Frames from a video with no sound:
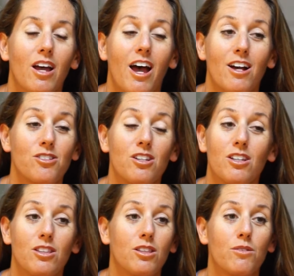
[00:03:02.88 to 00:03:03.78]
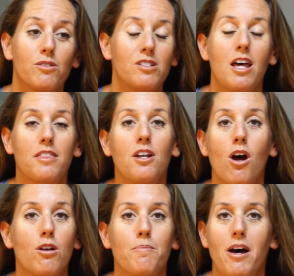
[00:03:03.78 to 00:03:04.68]
Actually, there was nothing
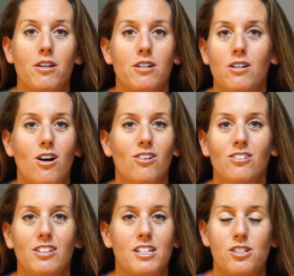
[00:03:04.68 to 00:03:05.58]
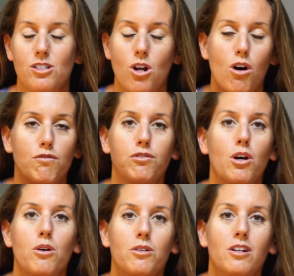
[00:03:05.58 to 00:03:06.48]
hard about it at all. It just all
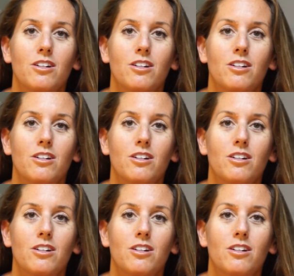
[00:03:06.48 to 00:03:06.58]
flowed.